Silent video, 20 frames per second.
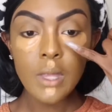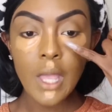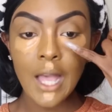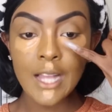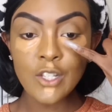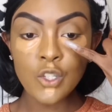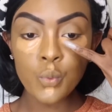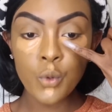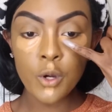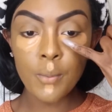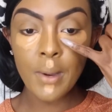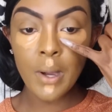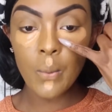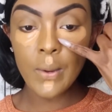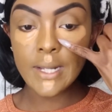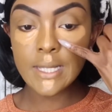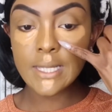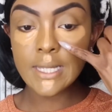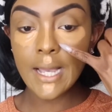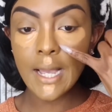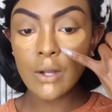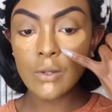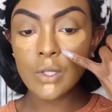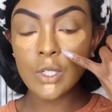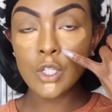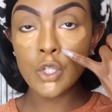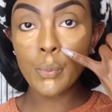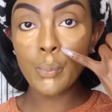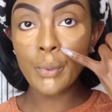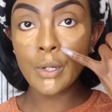I just work my way down
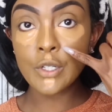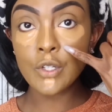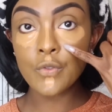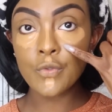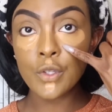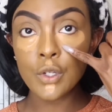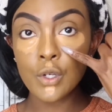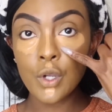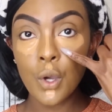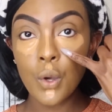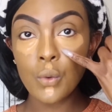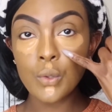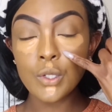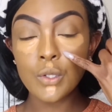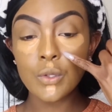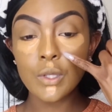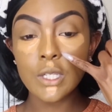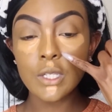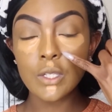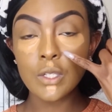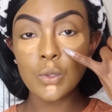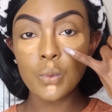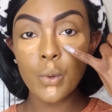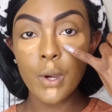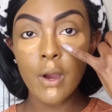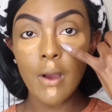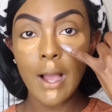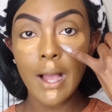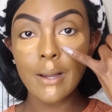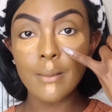to the bridge of the nose. So this is
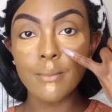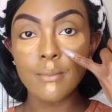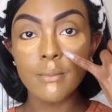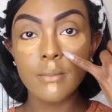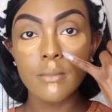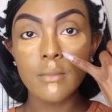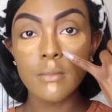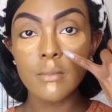where I'm